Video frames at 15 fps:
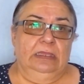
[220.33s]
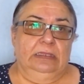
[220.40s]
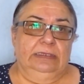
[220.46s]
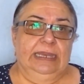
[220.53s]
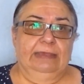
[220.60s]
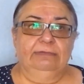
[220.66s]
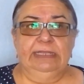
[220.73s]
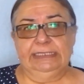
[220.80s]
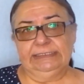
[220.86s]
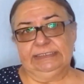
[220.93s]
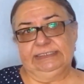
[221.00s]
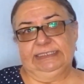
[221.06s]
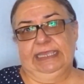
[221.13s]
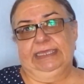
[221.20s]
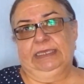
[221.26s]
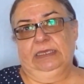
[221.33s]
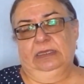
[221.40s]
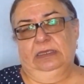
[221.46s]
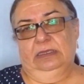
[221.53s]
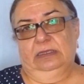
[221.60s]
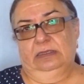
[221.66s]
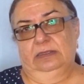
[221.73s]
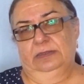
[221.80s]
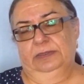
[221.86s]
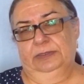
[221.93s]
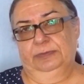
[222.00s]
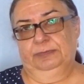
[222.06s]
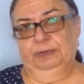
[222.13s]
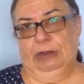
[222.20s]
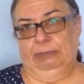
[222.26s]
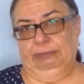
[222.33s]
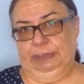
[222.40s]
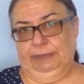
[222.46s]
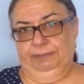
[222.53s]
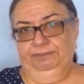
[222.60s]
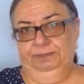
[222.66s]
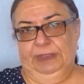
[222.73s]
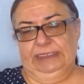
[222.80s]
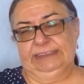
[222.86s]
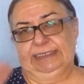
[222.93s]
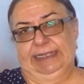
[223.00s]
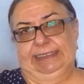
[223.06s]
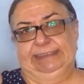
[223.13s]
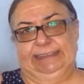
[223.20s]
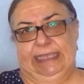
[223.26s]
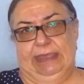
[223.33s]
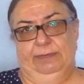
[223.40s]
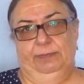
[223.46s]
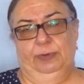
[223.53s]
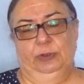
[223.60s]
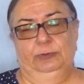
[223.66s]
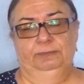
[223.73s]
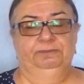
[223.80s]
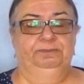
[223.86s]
Now let's take a problem as an example.